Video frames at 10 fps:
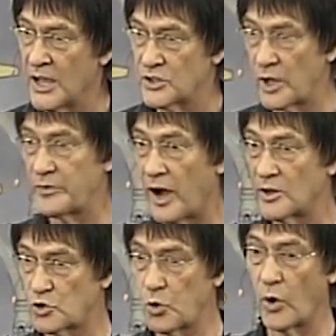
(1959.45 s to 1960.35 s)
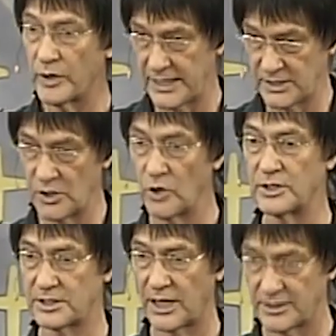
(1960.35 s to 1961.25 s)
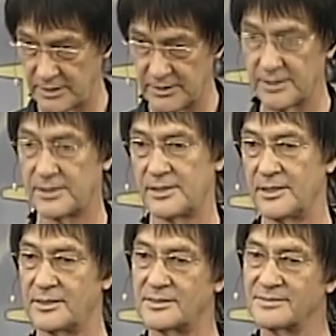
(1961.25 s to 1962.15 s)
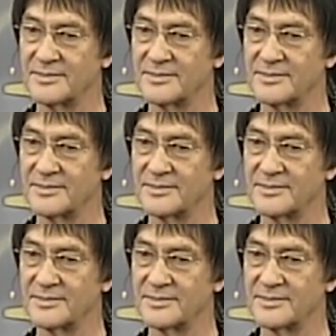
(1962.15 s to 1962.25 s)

So if I swore, there's no discussion. This is it.